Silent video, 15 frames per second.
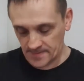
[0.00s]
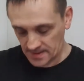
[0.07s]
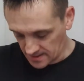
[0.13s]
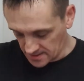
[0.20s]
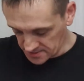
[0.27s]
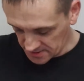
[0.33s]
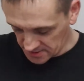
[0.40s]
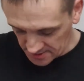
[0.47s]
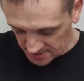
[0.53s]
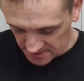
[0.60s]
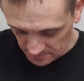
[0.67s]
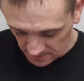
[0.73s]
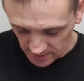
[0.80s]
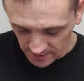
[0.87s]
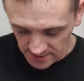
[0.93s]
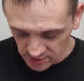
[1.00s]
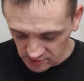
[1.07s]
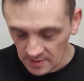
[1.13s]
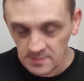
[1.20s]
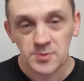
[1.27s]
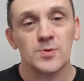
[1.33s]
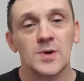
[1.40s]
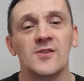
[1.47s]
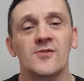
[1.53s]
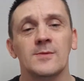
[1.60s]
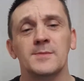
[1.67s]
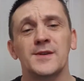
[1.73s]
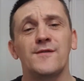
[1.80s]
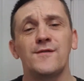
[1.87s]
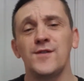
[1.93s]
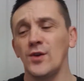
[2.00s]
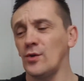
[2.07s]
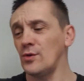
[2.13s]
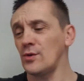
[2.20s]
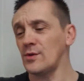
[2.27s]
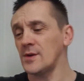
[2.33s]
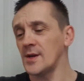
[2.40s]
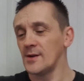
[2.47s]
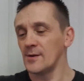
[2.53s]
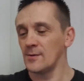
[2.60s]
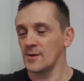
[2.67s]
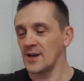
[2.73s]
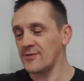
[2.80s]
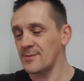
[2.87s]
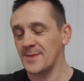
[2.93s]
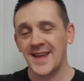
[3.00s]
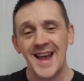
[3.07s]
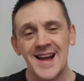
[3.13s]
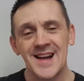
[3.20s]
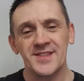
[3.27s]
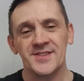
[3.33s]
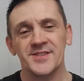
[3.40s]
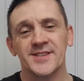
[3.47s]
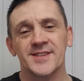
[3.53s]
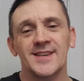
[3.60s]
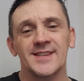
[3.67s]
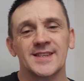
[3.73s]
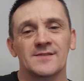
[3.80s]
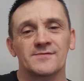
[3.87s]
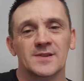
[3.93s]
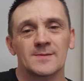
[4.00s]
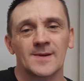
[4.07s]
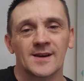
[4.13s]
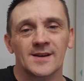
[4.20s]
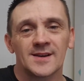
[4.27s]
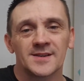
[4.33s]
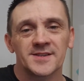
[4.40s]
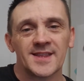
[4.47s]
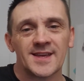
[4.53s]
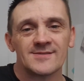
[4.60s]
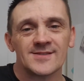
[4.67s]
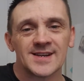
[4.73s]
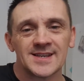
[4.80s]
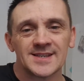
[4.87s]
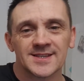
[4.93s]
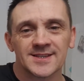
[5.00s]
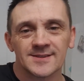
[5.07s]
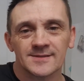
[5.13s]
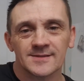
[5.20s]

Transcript: Because I'll tell you what, it's dripped all over my floor, all over my hands, it's everywhere. So there it is.